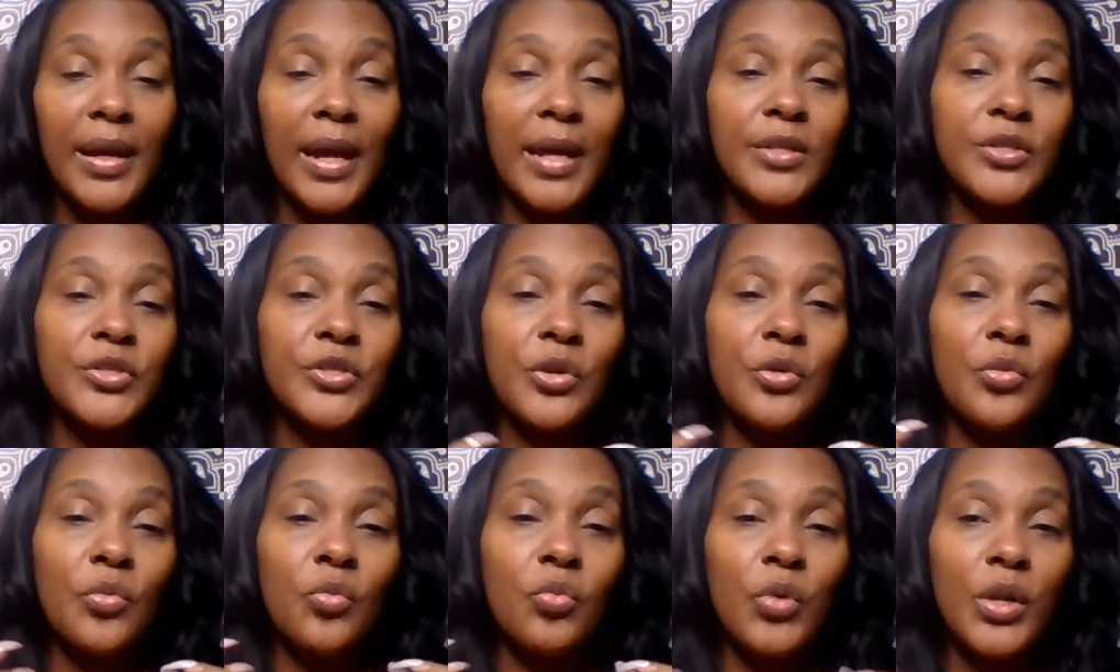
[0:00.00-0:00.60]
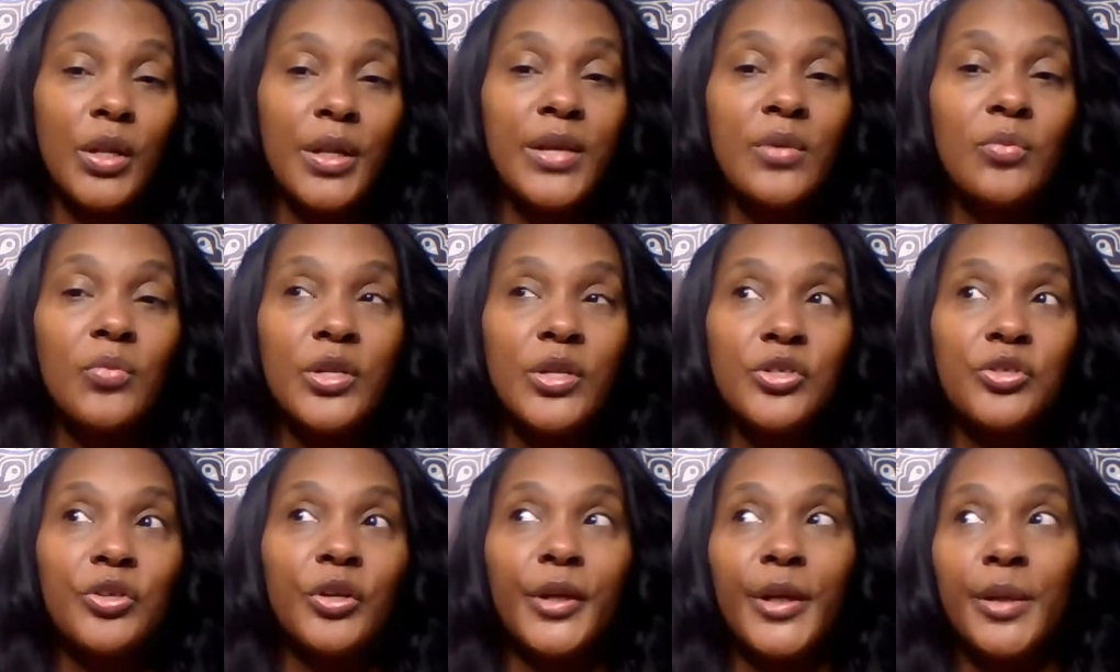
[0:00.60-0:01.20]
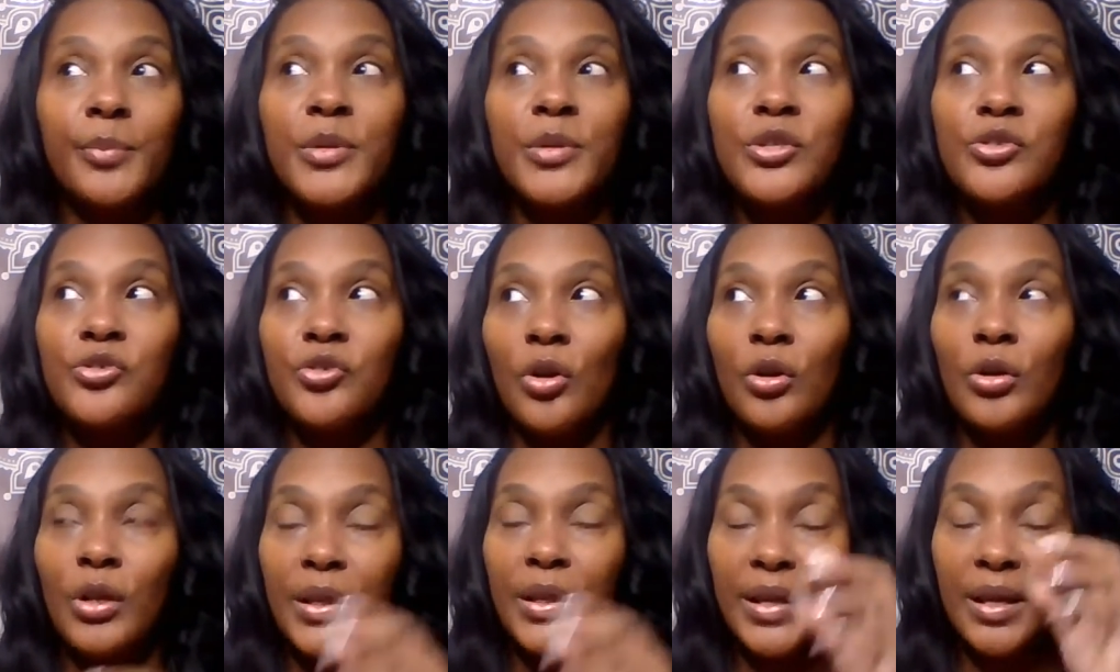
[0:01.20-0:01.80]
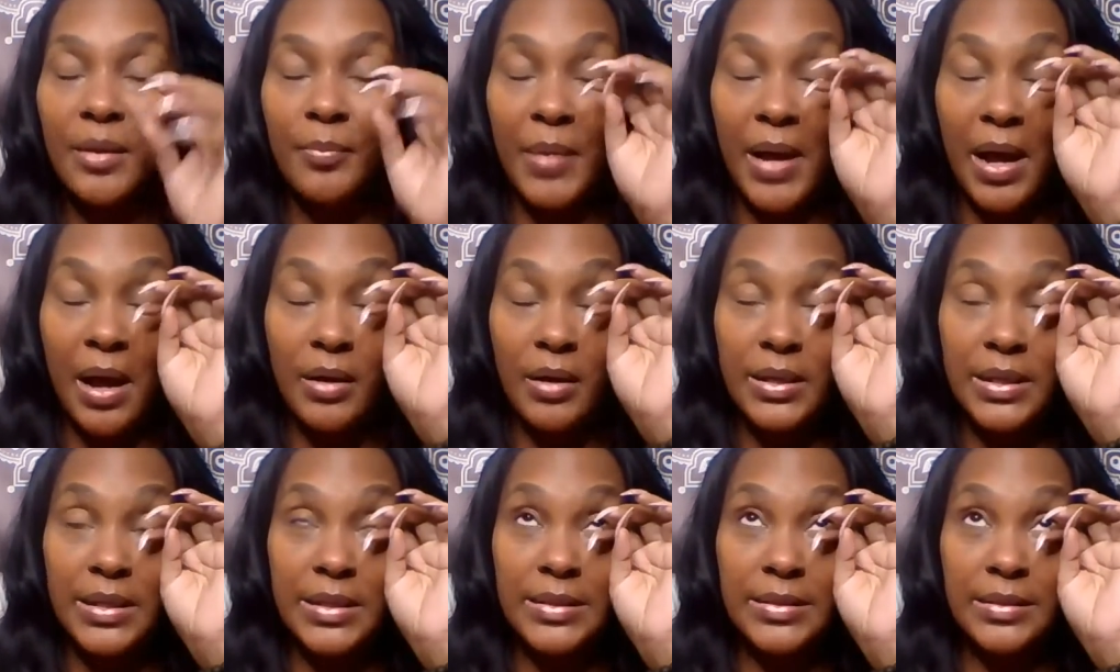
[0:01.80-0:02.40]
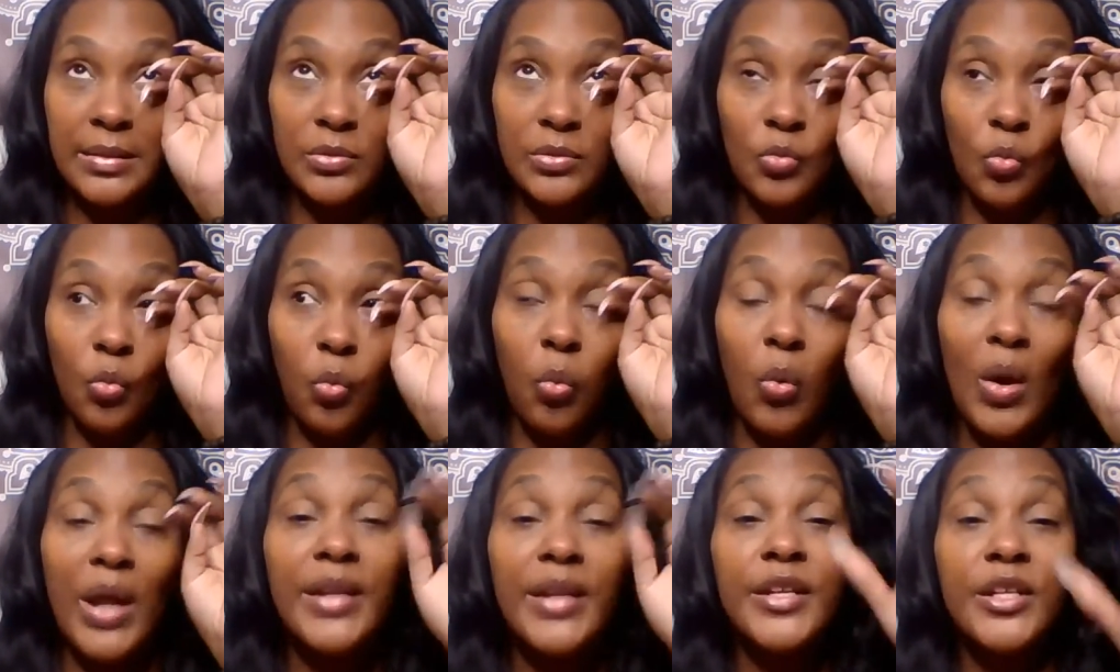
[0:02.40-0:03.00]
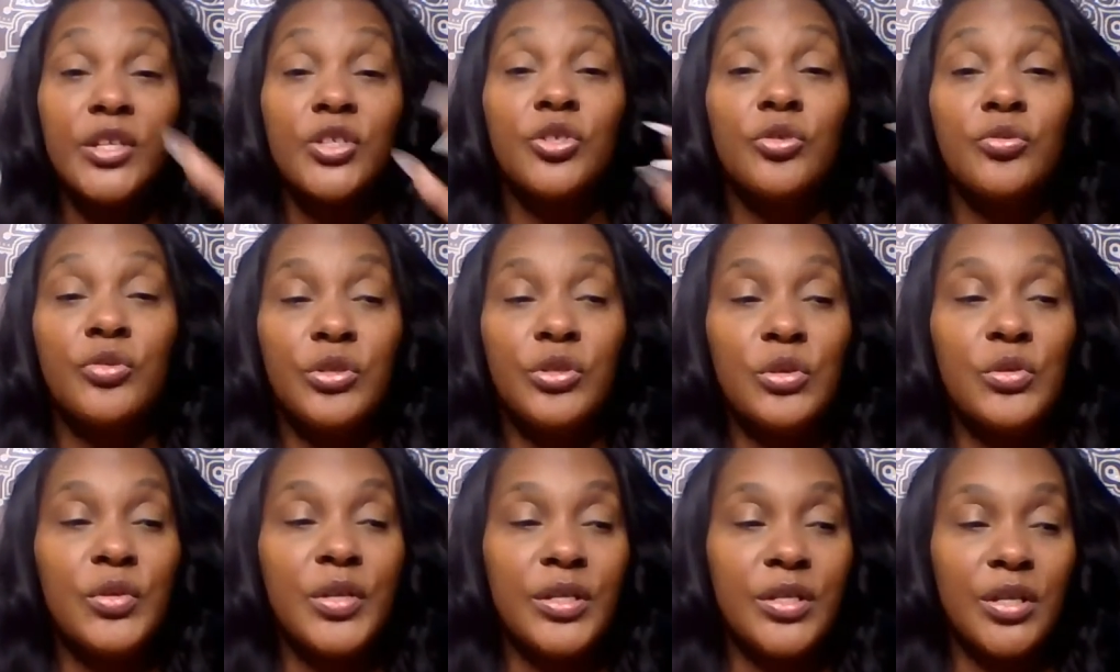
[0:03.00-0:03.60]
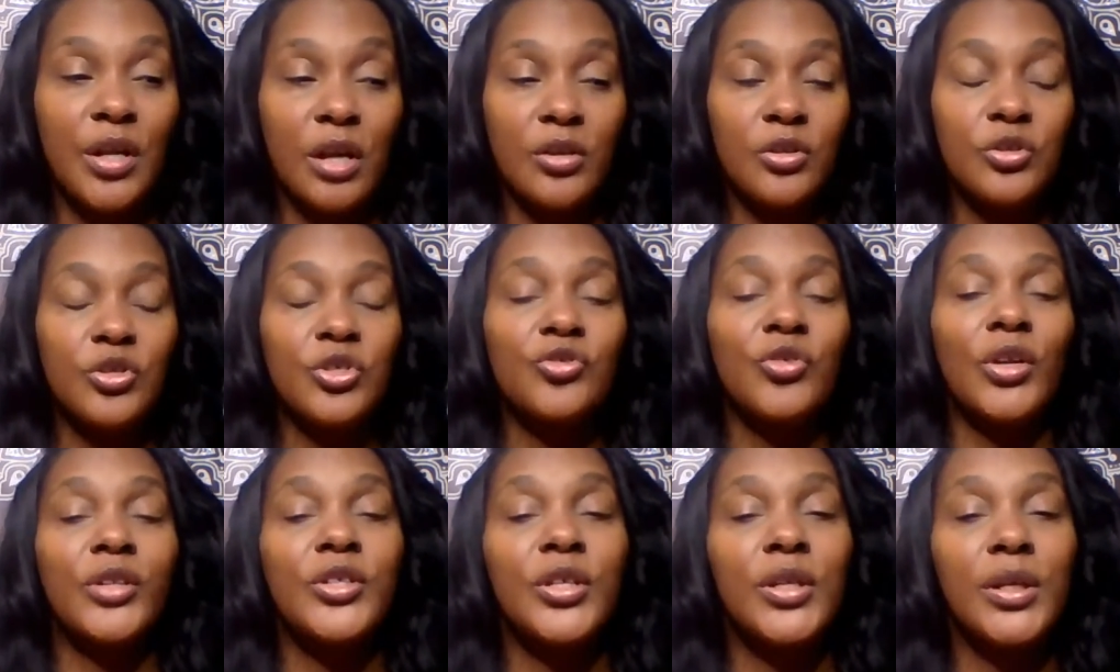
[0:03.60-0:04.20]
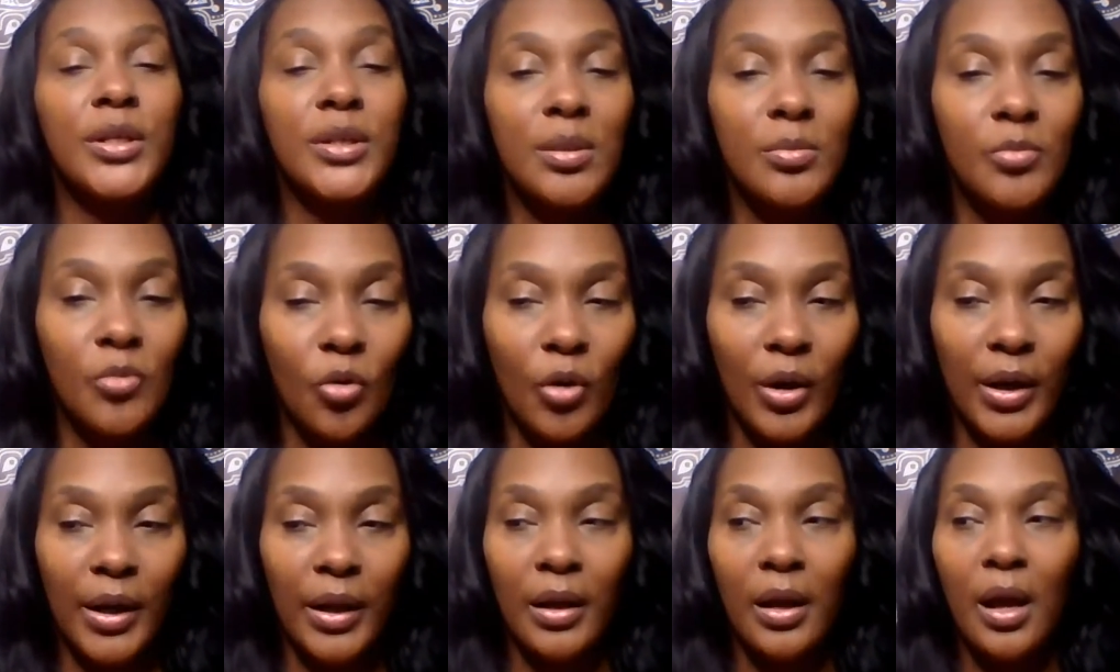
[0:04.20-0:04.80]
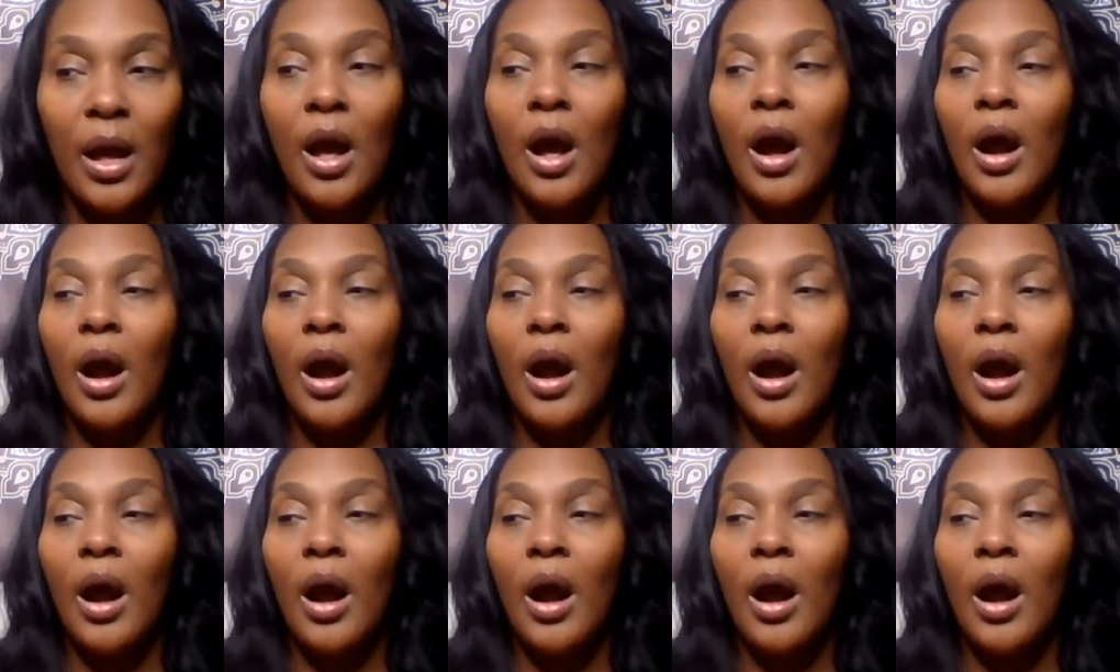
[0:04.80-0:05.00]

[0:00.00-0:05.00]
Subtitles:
And so really what you're going to be journaling about is, when did you do this? Are you stretching in the morning?